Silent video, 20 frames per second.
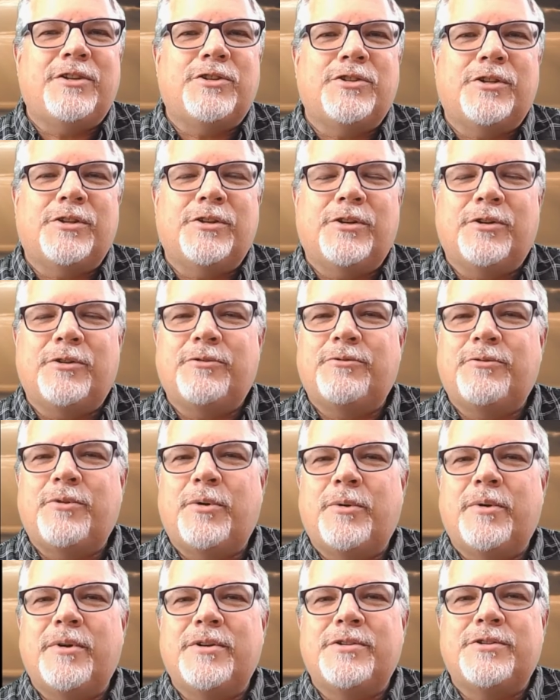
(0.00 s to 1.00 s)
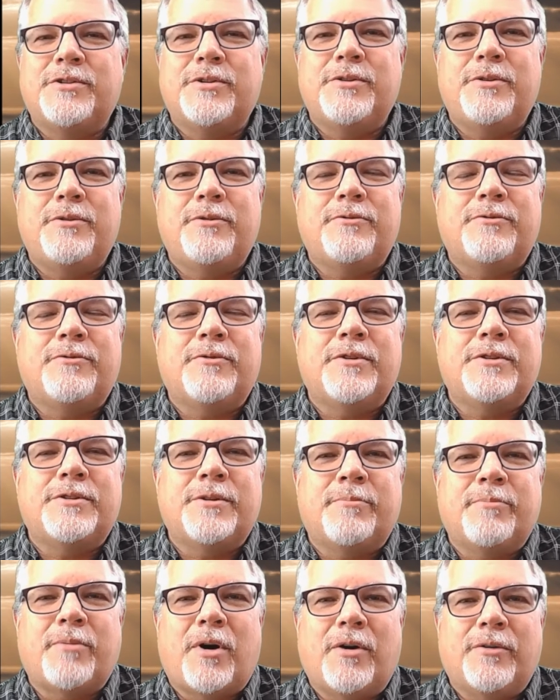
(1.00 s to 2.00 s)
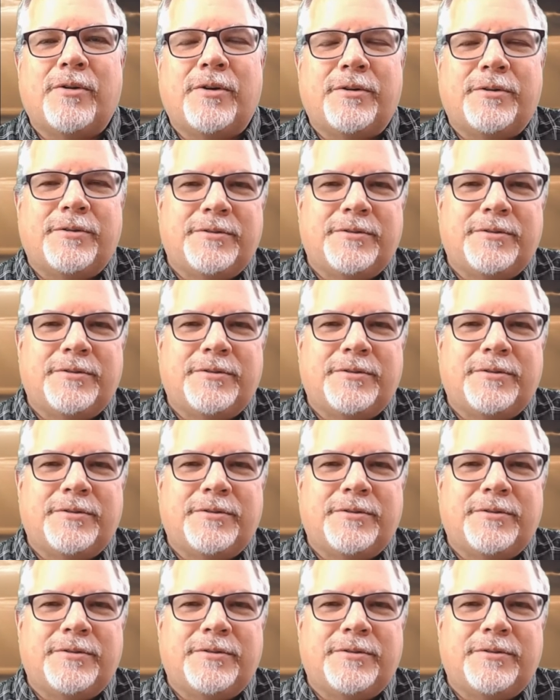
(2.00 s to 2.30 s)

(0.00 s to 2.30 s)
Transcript: to look forward to for tomorrow